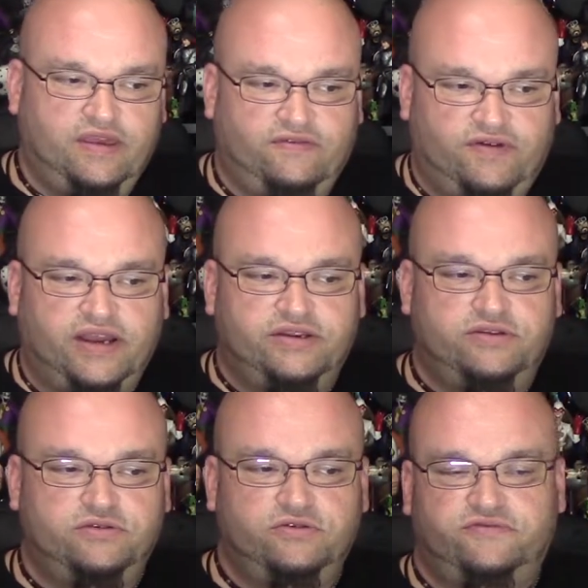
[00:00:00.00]
if I
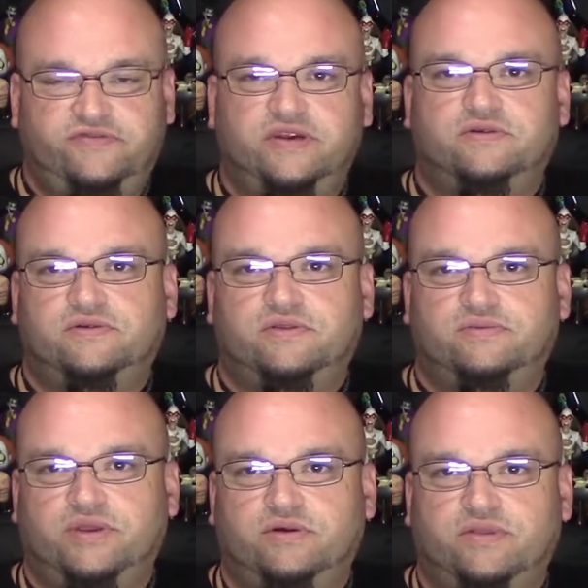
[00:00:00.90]
do feel, you know,